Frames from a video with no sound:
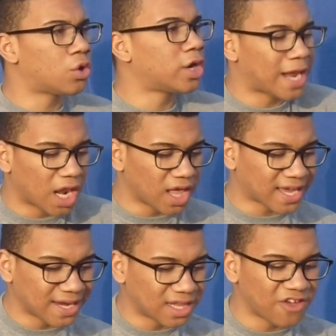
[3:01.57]
you are not
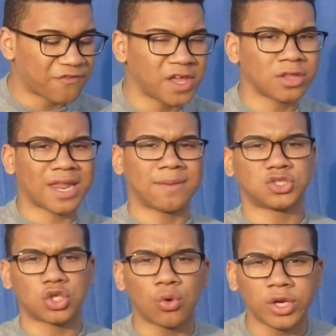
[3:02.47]
looking at the video that I'm
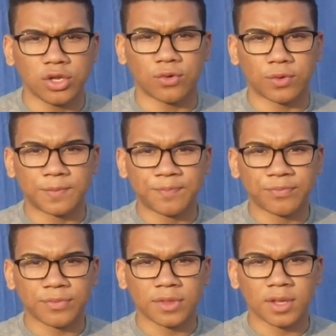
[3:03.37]
showing you?
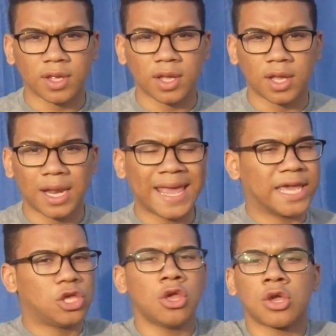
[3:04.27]
Like,
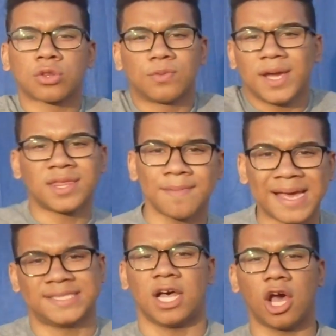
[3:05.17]
you're just wasting
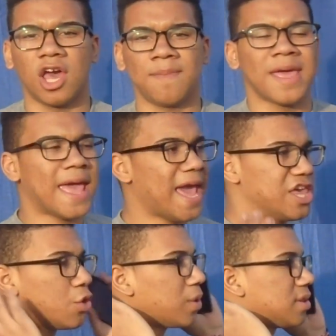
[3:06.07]
my time
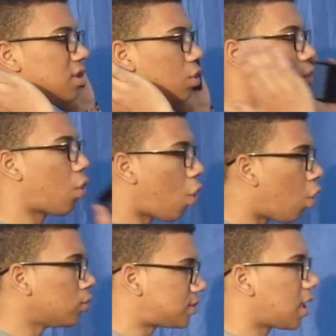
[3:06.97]
and you're wasting your
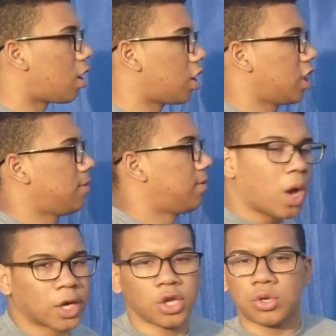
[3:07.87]
own time.
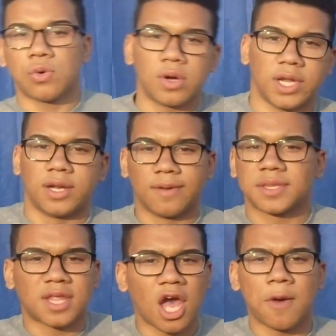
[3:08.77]
What are you doing?
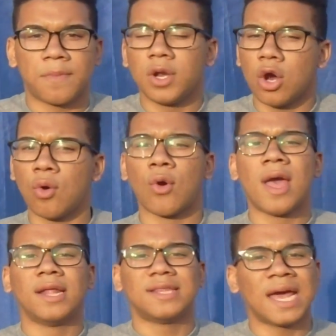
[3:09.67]
Stop. No,
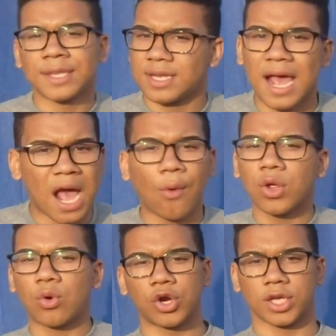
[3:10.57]
that is not how
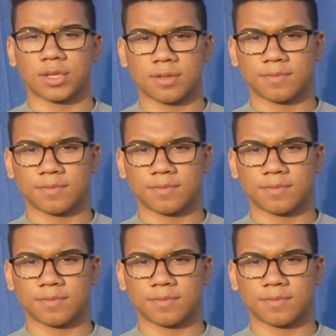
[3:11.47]
it works.